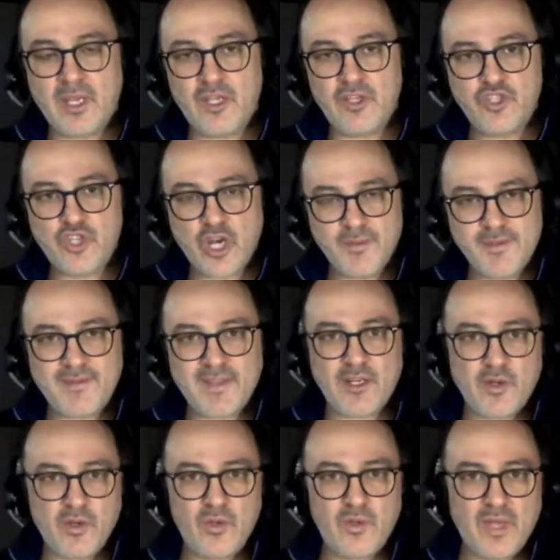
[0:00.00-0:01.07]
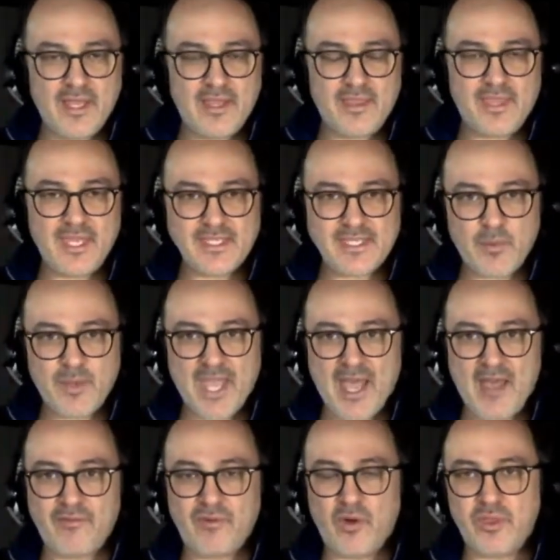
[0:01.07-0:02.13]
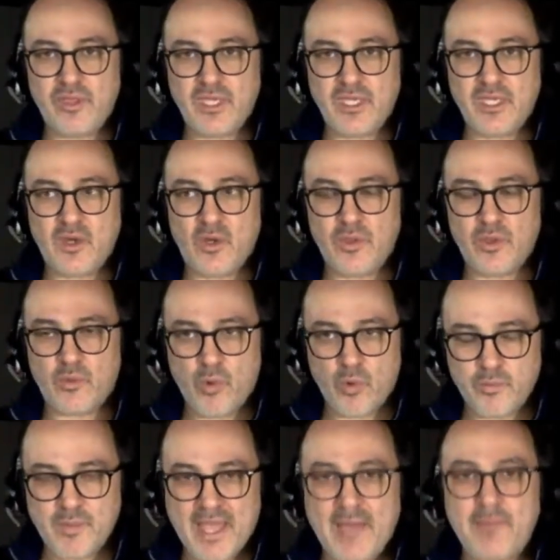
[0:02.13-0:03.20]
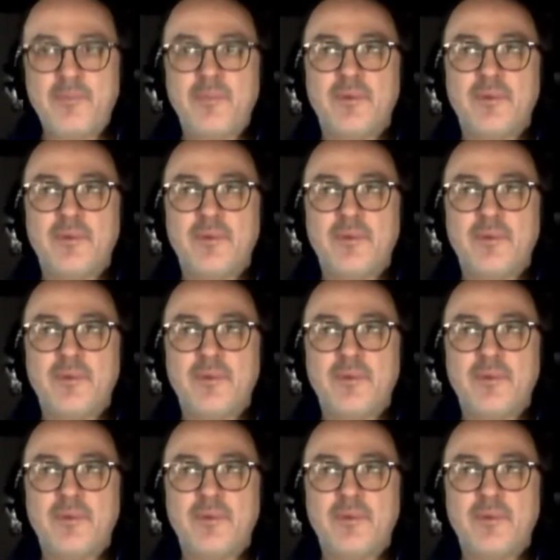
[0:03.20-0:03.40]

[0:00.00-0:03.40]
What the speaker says: terms of things that we have on the roadmap,